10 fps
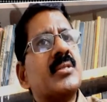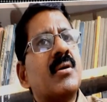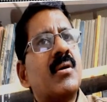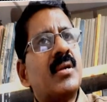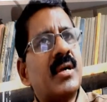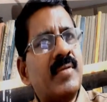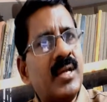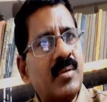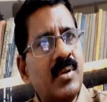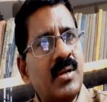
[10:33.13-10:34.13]
not
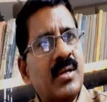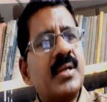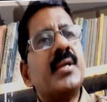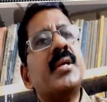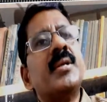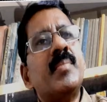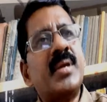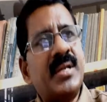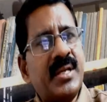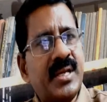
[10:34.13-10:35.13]
available in
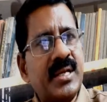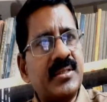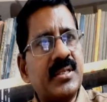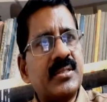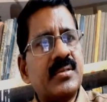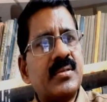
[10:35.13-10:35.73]
many cases.